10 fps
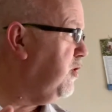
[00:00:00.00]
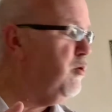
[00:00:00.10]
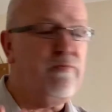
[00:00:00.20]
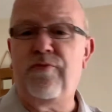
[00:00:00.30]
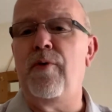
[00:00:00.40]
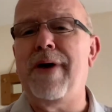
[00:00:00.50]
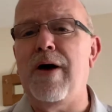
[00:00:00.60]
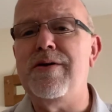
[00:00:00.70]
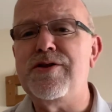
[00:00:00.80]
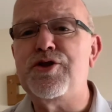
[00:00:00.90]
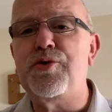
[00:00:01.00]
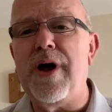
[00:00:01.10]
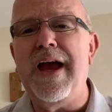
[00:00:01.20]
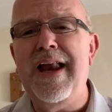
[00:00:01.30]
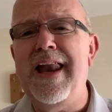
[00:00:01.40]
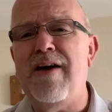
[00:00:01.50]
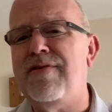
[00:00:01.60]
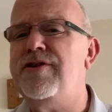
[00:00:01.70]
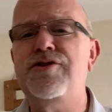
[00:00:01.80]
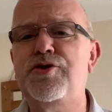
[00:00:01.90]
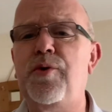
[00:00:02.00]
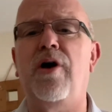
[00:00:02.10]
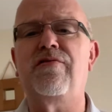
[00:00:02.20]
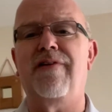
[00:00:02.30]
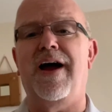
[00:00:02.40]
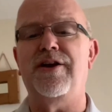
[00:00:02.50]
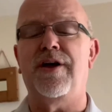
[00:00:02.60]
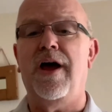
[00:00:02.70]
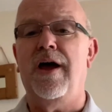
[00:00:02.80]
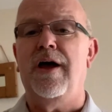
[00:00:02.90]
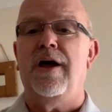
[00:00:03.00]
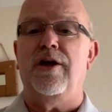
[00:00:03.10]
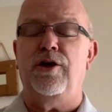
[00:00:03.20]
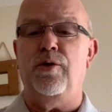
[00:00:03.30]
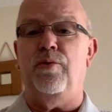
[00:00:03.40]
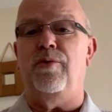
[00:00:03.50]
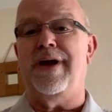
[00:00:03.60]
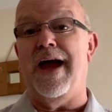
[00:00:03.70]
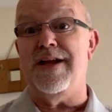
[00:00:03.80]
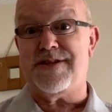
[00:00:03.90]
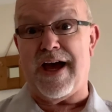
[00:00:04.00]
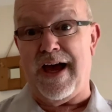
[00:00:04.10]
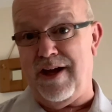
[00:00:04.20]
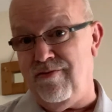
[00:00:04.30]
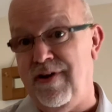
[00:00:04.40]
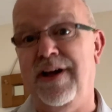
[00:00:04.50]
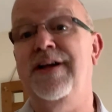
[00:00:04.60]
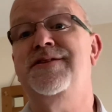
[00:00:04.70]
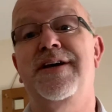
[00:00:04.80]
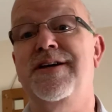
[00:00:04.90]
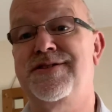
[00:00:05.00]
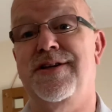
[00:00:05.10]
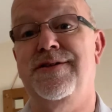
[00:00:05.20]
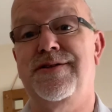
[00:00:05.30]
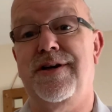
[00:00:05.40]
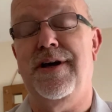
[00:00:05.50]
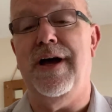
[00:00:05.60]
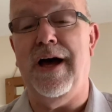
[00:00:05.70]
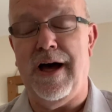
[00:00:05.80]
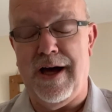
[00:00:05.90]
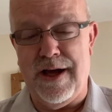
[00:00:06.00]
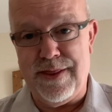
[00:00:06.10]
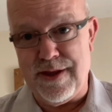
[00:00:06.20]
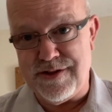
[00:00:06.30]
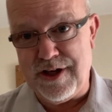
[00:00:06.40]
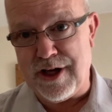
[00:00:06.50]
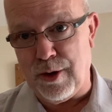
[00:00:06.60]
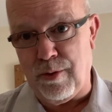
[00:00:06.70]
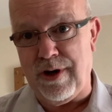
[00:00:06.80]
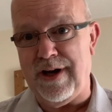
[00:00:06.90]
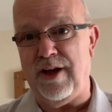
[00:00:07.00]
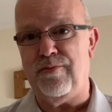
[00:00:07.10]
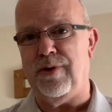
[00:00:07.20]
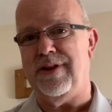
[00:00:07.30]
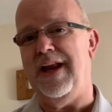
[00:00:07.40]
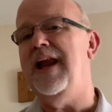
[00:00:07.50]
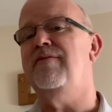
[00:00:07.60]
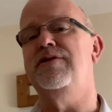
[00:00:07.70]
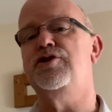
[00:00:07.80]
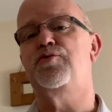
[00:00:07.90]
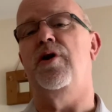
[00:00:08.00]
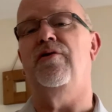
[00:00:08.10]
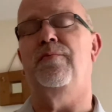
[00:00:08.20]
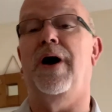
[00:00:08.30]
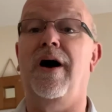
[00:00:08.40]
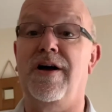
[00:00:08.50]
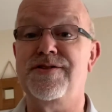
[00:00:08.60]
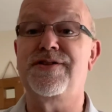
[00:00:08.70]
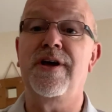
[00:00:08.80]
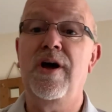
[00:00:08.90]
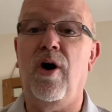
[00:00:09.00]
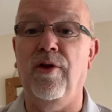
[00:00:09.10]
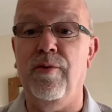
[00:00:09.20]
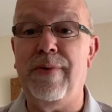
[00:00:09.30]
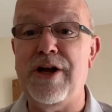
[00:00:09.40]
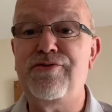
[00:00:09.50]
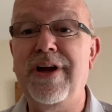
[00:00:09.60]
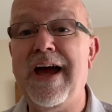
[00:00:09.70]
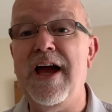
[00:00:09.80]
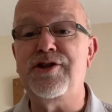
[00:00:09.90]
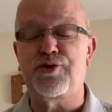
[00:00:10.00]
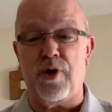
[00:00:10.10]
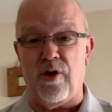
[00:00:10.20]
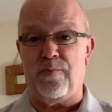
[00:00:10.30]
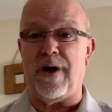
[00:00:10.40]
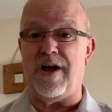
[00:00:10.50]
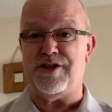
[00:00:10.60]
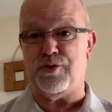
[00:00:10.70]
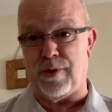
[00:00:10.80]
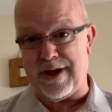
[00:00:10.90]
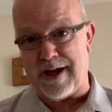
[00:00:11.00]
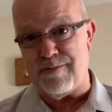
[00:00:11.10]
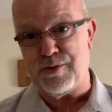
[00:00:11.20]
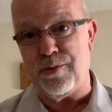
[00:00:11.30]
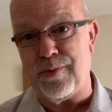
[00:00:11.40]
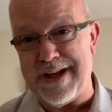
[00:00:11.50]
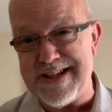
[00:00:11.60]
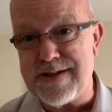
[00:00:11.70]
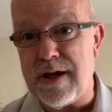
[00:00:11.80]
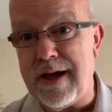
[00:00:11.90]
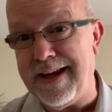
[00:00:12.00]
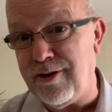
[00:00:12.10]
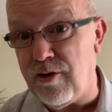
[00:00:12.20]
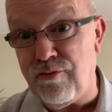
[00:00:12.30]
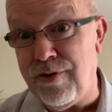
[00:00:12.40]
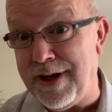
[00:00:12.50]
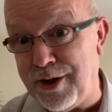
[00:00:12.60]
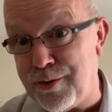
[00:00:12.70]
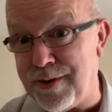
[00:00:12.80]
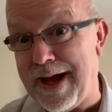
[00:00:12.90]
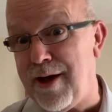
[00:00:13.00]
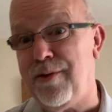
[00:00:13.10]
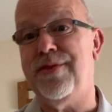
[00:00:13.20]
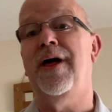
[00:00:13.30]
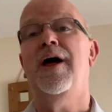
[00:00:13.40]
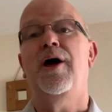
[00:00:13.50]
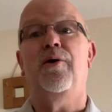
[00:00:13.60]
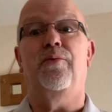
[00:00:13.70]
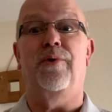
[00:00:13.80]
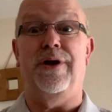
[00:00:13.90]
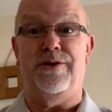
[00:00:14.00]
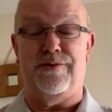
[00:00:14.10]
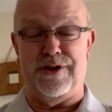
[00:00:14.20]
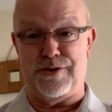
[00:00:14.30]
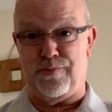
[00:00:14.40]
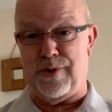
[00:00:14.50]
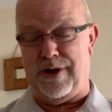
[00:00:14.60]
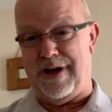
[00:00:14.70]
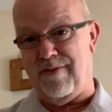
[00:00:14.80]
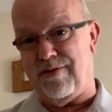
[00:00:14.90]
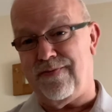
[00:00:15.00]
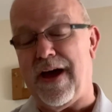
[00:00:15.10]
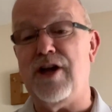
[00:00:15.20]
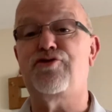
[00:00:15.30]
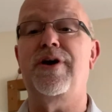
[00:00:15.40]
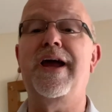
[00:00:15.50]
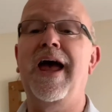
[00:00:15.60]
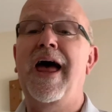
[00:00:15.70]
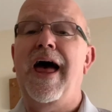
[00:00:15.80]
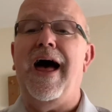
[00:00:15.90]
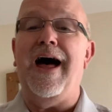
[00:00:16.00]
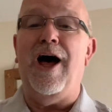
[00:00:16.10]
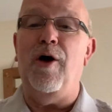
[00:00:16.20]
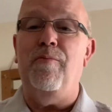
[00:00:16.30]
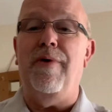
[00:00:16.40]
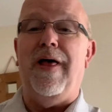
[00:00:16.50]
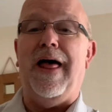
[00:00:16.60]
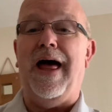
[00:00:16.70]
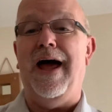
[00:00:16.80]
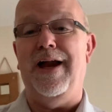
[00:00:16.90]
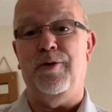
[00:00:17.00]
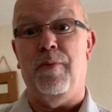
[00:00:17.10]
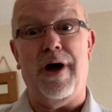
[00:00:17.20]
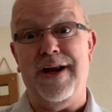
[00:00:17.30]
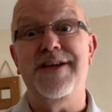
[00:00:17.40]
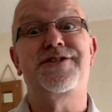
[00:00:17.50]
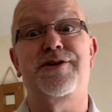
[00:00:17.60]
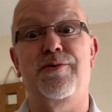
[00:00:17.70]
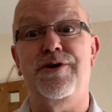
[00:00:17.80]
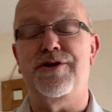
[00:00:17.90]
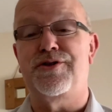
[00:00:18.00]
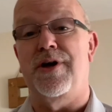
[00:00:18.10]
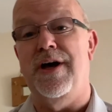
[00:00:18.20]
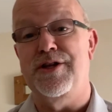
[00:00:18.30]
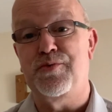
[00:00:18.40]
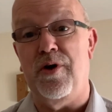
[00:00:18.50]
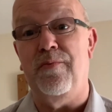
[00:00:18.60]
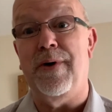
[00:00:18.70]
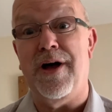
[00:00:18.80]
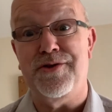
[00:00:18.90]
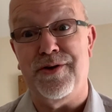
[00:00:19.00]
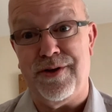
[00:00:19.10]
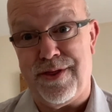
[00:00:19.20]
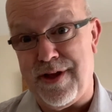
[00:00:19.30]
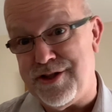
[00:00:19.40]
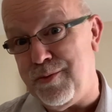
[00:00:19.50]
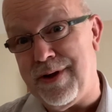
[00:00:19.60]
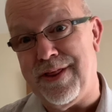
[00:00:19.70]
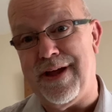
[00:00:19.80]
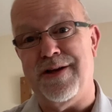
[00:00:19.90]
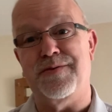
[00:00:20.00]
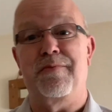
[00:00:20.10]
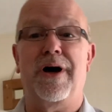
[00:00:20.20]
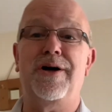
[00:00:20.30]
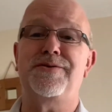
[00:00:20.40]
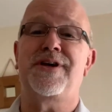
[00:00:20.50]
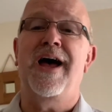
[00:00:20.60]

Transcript: for about 11, 12 grand, you will get a really decent 30 kilowatt Leaf with 11, 12 bars on the battery gauge. 12 bars is what it comes with when it's in really good health, when it left the factory. And mine is still at 12 bars on 31,000 miles.